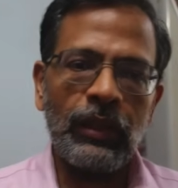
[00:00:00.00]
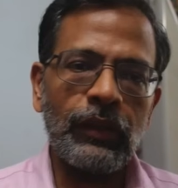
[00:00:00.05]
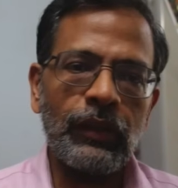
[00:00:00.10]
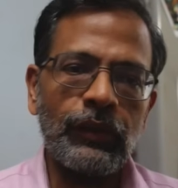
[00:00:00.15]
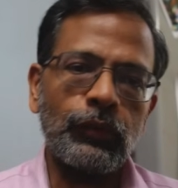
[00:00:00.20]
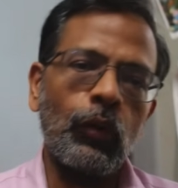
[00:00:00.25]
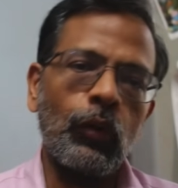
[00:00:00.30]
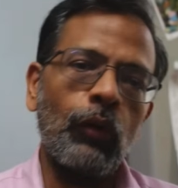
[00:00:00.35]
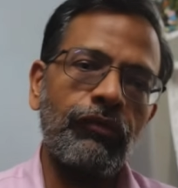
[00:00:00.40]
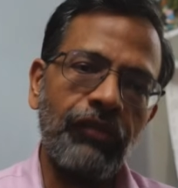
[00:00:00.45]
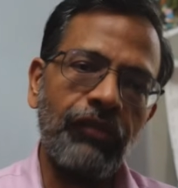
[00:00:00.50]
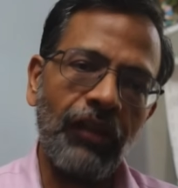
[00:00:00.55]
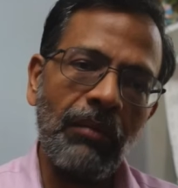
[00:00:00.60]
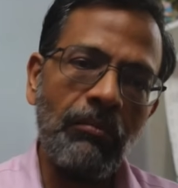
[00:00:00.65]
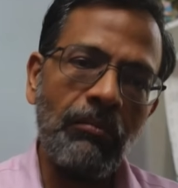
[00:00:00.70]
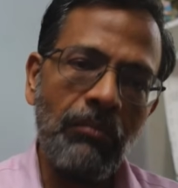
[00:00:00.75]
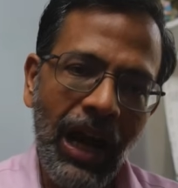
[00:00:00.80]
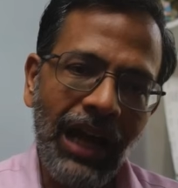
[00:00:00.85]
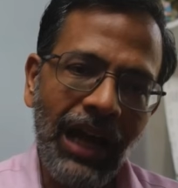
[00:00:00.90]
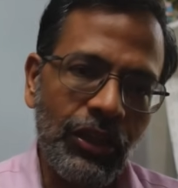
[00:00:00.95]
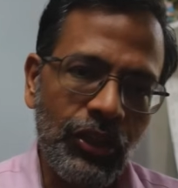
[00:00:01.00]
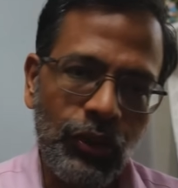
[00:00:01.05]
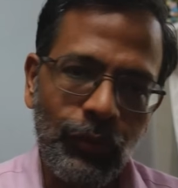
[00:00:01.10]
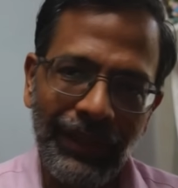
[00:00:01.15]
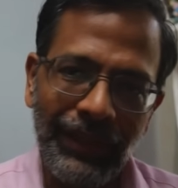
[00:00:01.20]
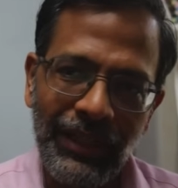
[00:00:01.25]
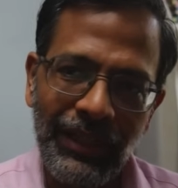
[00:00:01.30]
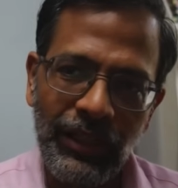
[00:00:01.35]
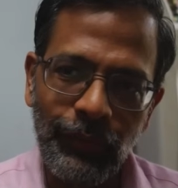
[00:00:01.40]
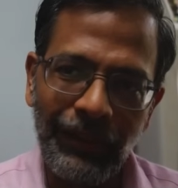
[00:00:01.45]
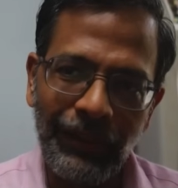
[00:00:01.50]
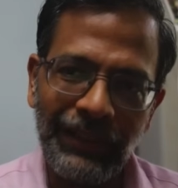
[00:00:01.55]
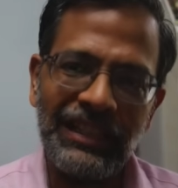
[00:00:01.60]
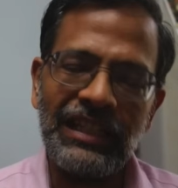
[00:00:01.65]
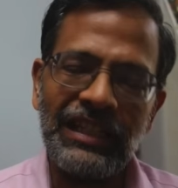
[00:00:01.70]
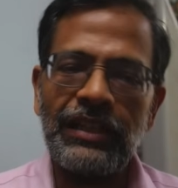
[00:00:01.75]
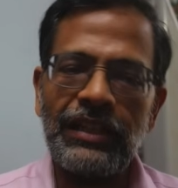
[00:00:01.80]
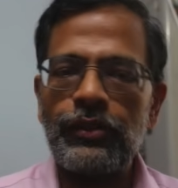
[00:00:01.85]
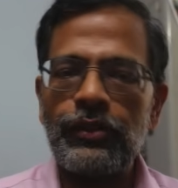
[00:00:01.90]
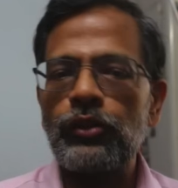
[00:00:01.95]
So from March
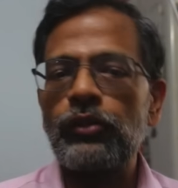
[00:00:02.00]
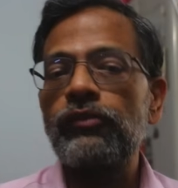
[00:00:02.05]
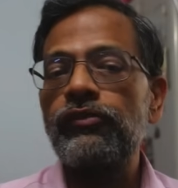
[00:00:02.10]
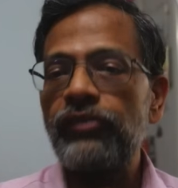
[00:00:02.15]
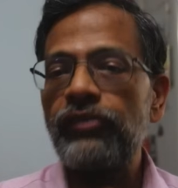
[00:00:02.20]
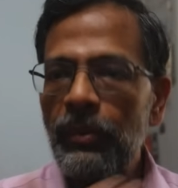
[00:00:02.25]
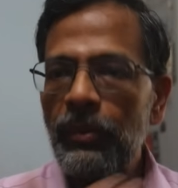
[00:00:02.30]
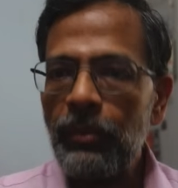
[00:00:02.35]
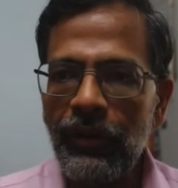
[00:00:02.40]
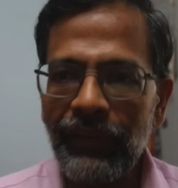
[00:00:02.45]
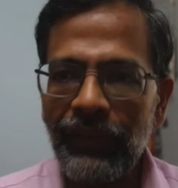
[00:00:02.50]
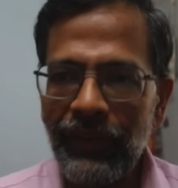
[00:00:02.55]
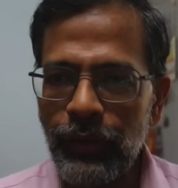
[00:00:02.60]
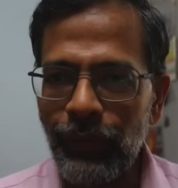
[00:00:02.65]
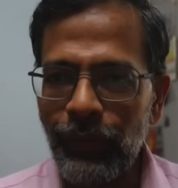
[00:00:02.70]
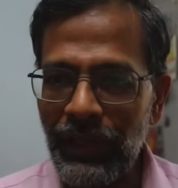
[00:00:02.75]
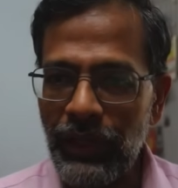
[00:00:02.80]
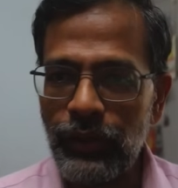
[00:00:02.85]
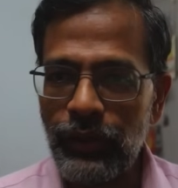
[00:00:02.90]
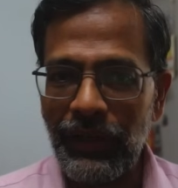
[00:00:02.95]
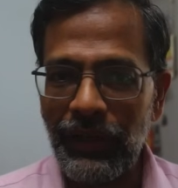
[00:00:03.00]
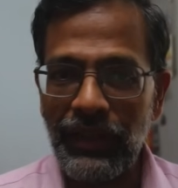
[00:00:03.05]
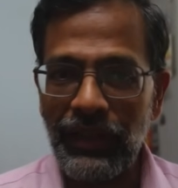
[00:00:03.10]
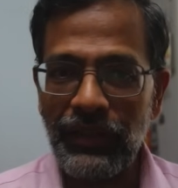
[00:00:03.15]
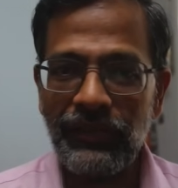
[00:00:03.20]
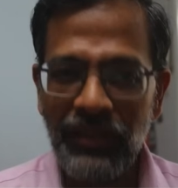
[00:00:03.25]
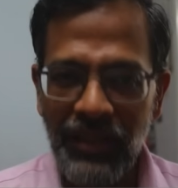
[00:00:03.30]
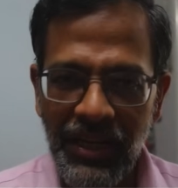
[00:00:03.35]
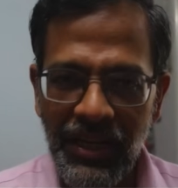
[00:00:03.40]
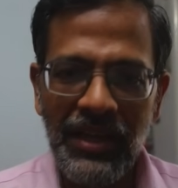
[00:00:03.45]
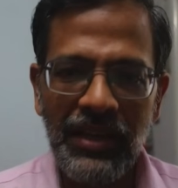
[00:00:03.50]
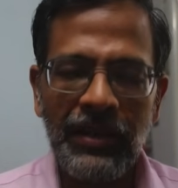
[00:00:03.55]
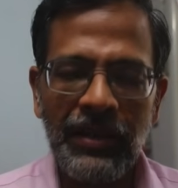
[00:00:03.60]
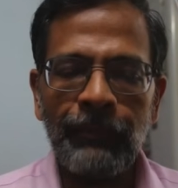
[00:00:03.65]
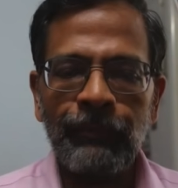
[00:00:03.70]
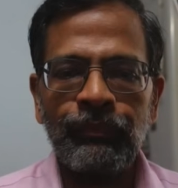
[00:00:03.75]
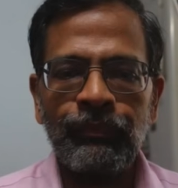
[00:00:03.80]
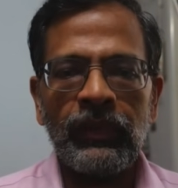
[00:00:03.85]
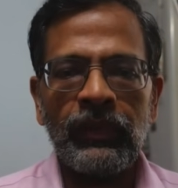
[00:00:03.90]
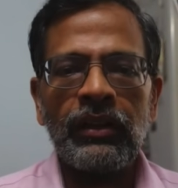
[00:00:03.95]
2020 to February 2023,
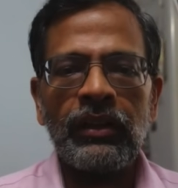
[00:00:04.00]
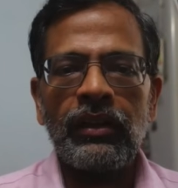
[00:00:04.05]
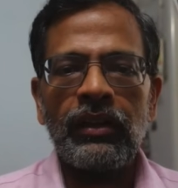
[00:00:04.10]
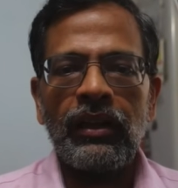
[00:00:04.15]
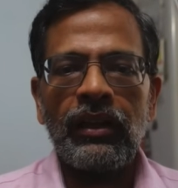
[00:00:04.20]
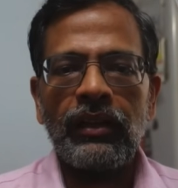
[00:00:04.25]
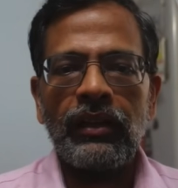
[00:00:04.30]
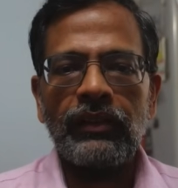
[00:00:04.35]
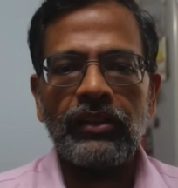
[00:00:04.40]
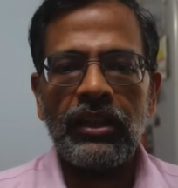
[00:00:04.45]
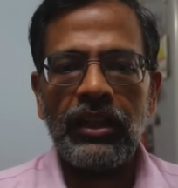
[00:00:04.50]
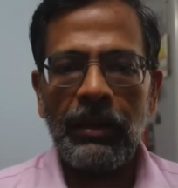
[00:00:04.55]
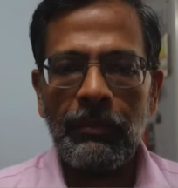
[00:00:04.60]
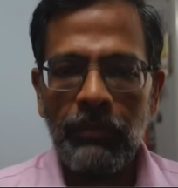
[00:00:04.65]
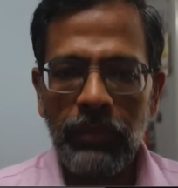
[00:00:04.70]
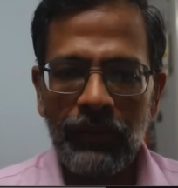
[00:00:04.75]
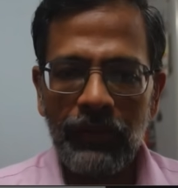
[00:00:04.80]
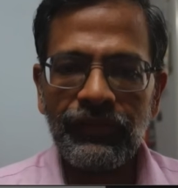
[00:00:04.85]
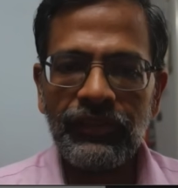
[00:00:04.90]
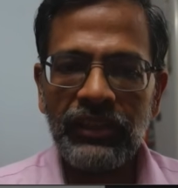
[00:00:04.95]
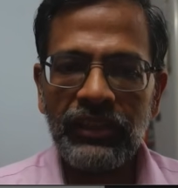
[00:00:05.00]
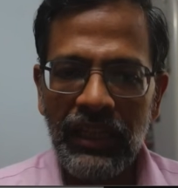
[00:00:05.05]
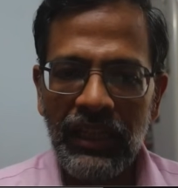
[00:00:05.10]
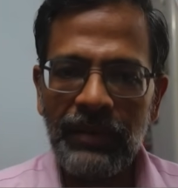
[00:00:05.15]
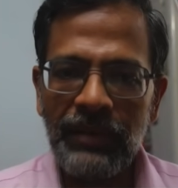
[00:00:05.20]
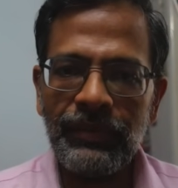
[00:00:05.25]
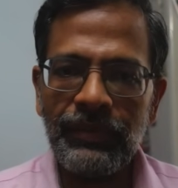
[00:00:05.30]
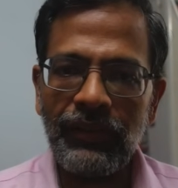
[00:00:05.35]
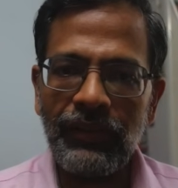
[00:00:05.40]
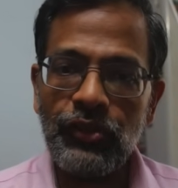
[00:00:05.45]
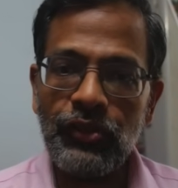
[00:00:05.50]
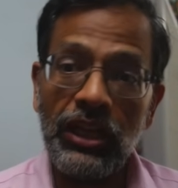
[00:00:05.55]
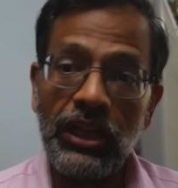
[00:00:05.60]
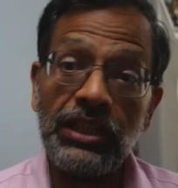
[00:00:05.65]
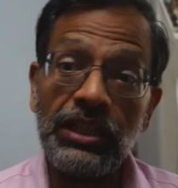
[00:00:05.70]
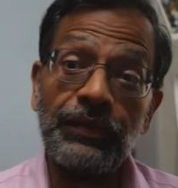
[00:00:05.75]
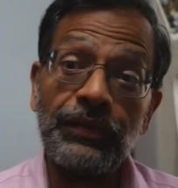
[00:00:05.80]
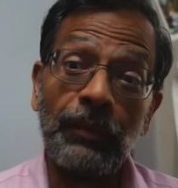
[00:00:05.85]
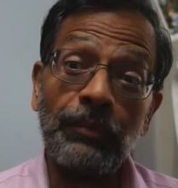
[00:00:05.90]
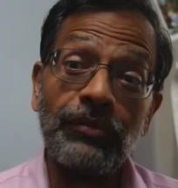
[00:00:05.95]
the number of schemes have
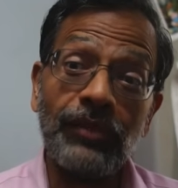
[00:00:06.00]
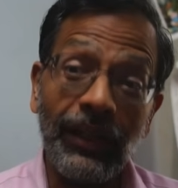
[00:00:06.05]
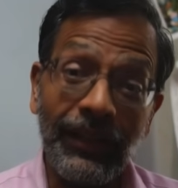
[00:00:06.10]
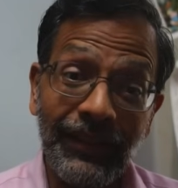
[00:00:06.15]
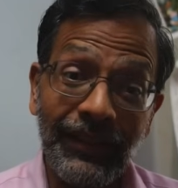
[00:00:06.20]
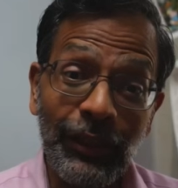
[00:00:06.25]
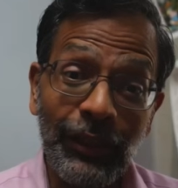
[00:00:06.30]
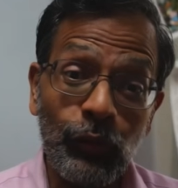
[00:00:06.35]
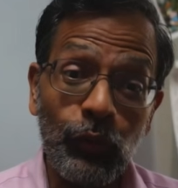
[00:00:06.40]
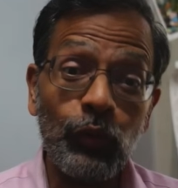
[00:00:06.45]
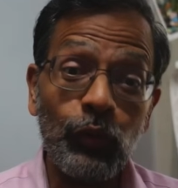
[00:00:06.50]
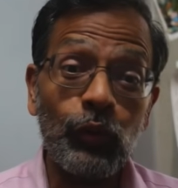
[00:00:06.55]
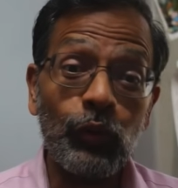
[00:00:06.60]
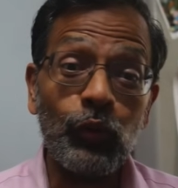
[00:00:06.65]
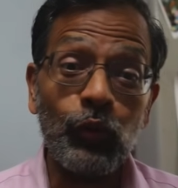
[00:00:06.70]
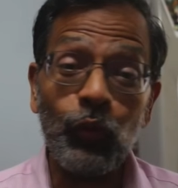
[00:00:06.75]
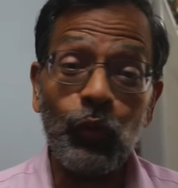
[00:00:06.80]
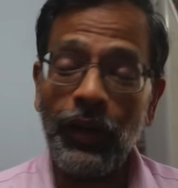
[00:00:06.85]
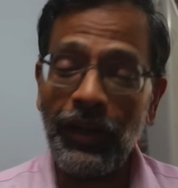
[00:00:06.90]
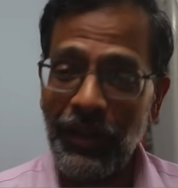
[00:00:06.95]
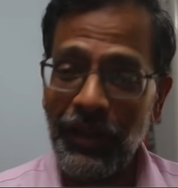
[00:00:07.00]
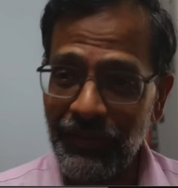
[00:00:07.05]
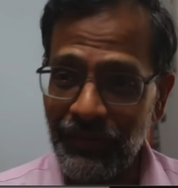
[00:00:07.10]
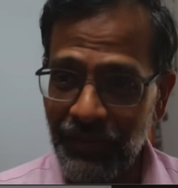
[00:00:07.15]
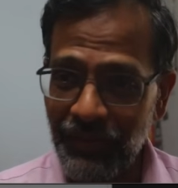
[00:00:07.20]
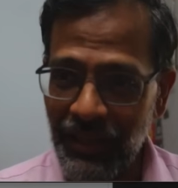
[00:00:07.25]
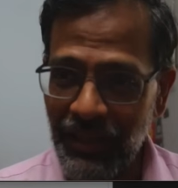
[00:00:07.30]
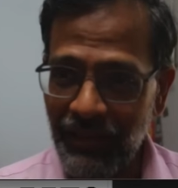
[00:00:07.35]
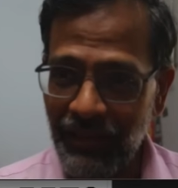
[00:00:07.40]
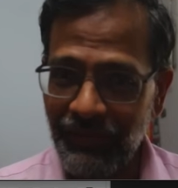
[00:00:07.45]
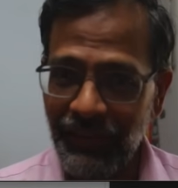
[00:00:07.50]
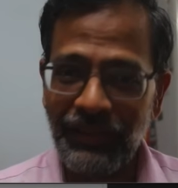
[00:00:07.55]
changed from 32 to 203.